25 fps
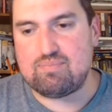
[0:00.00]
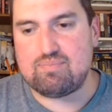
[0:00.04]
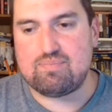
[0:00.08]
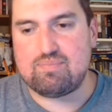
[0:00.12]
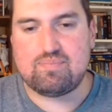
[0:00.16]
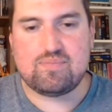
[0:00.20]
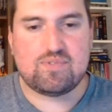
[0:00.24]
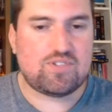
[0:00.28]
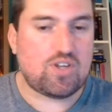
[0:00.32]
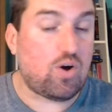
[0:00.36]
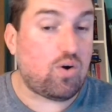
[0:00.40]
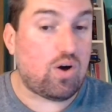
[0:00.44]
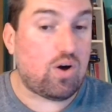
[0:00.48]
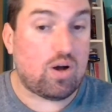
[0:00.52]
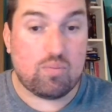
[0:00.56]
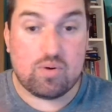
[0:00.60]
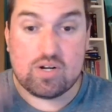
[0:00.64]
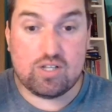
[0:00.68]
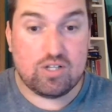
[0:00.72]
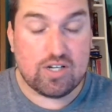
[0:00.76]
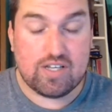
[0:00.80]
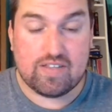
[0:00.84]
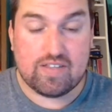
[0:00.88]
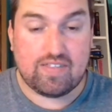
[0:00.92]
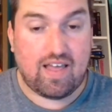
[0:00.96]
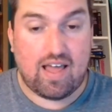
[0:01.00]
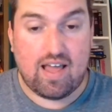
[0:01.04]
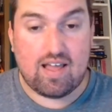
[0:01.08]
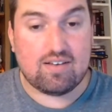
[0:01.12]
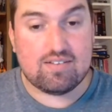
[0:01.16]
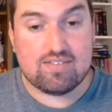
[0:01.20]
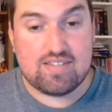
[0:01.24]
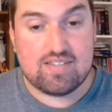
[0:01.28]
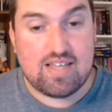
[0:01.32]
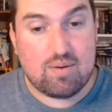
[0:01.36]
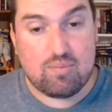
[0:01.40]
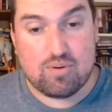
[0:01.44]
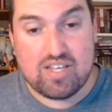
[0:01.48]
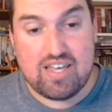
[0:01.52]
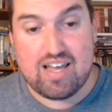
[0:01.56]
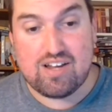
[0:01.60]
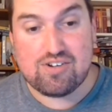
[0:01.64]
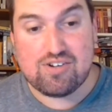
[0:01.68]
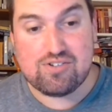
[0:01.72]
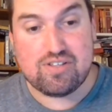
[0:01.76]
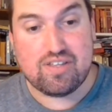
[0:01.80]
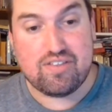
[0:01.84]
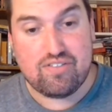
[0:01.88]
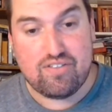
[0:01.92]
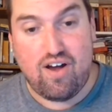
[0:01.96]
So I want to look at that. Is that what he
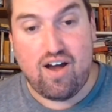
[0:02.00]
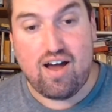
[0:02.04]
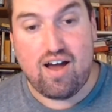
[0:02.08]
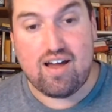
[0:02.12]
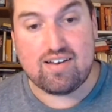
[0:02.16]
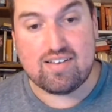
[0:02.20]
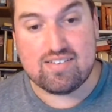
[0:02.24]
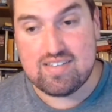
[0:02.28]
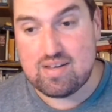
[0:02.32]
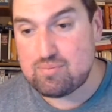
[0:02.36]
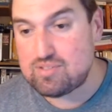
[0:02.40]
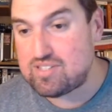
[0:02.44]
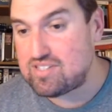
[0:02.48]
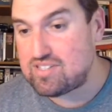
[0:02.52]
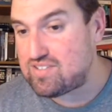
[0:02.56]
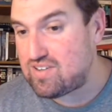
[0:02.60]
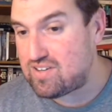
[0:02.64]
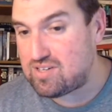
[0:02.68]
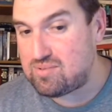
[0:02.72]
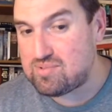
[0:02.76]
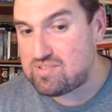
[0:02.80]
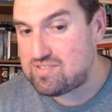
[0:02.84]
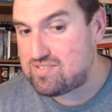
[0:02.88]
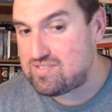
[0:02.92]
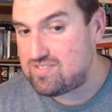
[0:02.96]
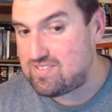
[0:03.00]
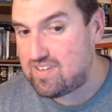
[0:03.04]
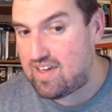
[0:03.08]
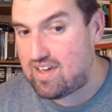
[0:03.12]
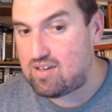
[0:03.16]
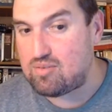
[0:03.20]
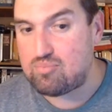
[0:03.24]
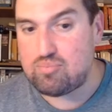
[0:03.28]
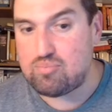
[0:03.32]
actually thought? Is that what the documents say?